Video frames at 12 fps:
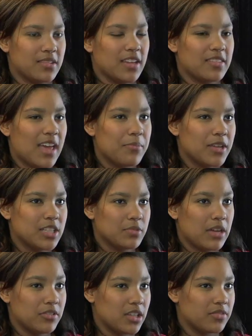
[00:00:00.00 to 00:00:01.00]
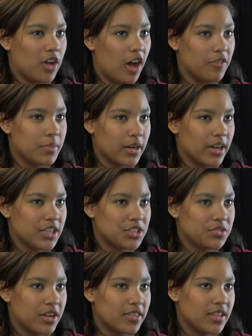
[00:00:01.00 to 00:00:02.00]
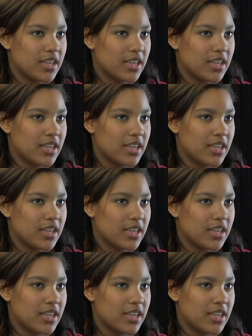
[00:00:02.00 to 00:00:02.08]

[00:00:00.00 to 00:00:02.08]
like that because we have a lot of off periods during the